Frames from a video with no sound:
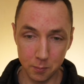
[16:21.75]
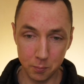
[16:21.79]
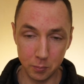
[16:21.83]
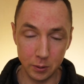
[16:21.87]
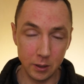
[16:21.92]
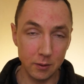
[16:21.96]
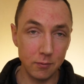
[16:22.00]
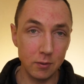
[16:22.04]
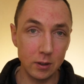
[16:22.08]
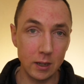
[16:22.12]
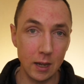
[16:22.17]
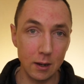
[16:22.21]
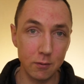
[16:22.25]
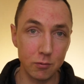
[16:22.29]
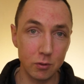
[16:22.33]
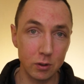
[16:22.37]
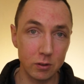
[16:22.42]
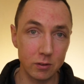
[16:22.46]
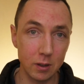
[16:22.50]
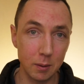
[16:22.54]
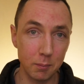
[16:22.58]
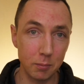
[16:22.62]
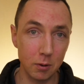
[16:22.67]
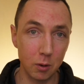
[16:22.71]
But if you get, for
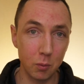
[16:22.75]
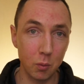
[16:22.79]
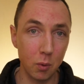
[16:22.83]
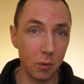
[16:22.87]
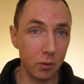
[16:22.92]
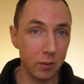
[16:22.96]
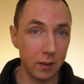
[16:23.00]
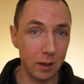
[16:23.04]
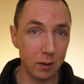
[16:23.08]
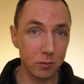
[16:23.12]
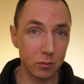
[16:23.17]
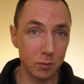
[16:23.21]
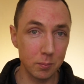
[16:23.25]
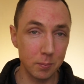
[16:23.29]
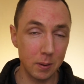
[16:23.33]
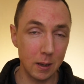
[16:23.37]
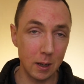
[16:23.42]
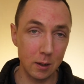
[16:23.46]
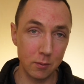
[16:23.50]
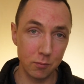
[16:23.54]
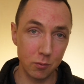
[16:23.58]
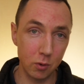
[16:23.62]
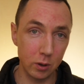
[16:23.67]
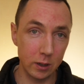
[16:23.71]
example, a £1,000
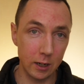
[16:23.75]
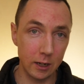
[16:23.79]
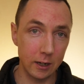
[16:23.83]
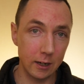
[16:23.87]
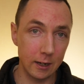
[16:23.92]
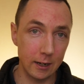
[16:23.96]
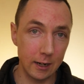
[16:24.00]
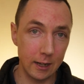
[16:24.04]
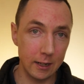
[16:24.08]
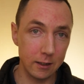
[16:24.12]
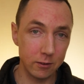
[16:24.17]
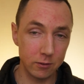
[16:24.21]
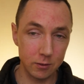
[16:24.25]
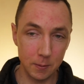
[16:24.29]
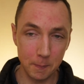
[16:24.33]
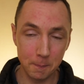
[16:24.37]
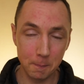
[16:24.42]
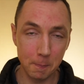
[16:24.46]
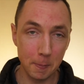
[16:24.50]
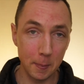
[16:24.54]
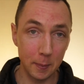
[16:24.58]
Voigtlander lens,